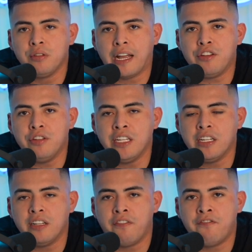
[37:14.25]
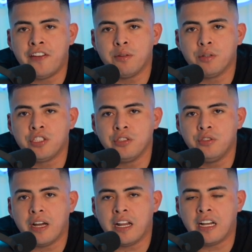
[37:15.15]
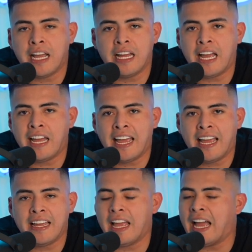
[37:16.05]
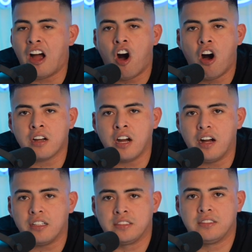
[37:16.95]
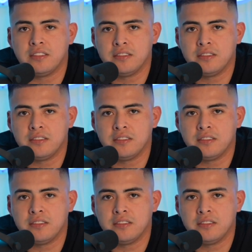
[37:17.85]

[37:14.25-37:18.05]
and you need to defend what you do at all costs.